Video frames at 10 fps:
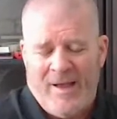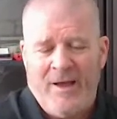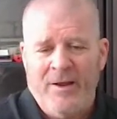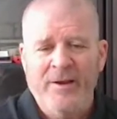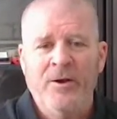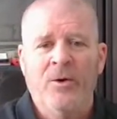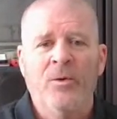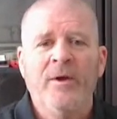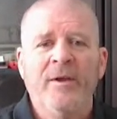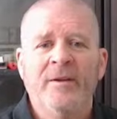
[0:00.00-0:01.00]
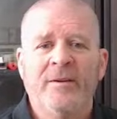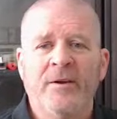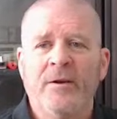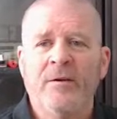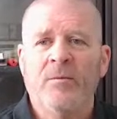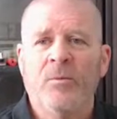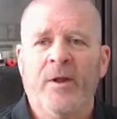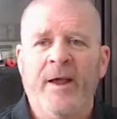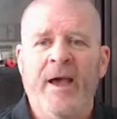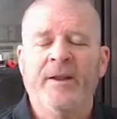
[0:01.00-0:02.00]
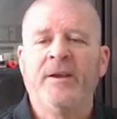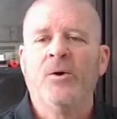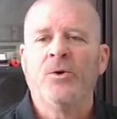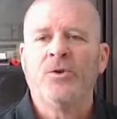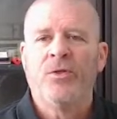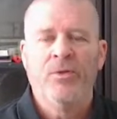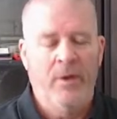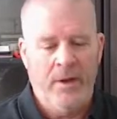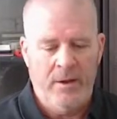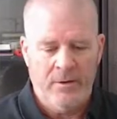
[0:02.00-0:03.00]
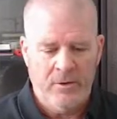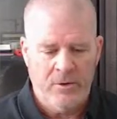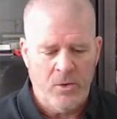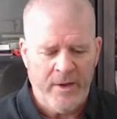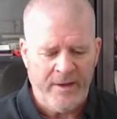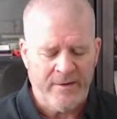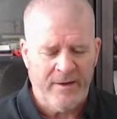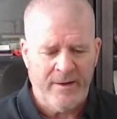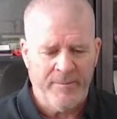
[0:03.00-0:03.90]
How I know to what I had to go get